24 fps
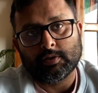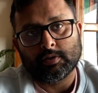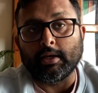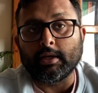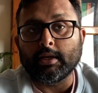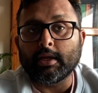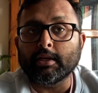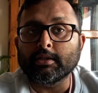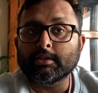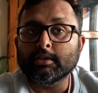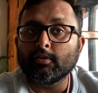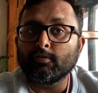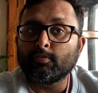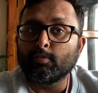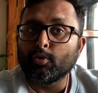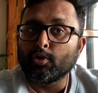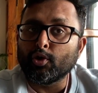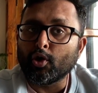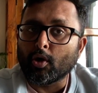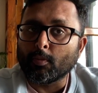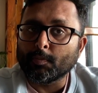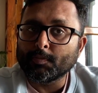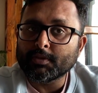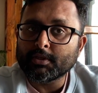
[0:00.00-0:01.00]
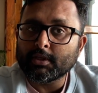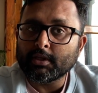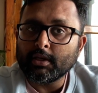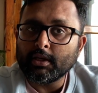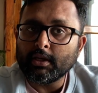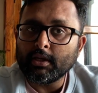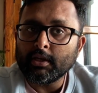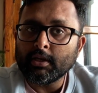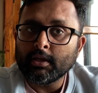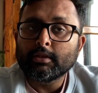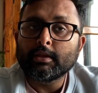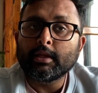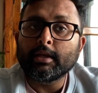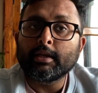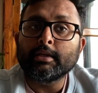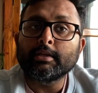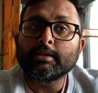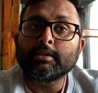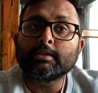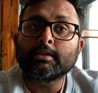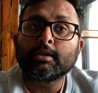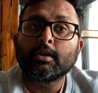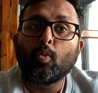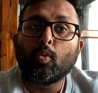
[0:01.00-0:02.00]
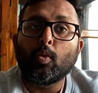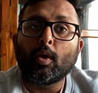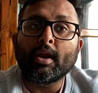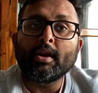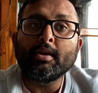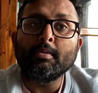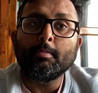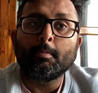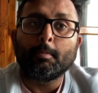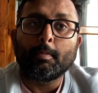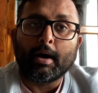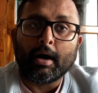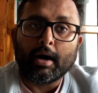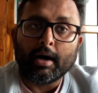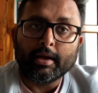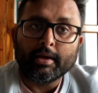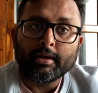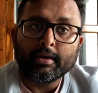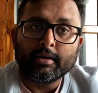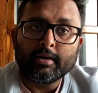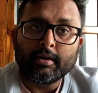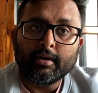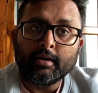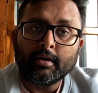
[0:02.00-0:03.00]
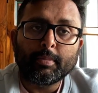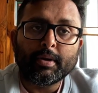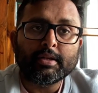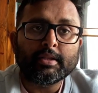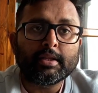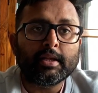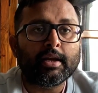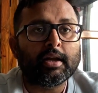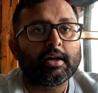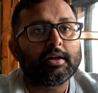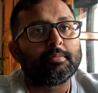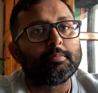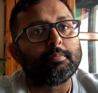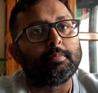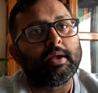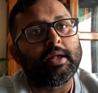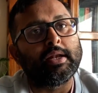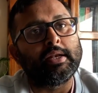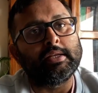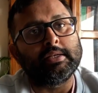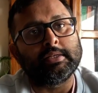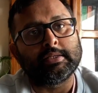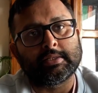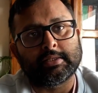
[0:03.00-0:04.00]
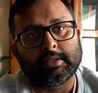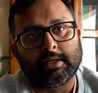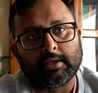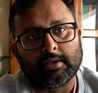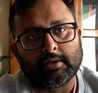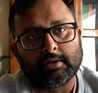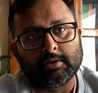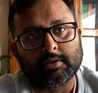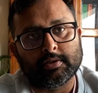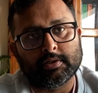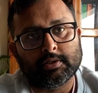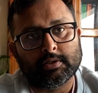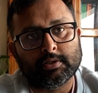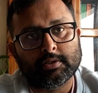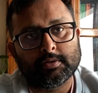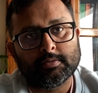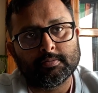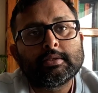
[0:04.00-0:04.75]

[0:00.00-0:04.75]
In case of monopsony, there is one buyer, but there are many sellers.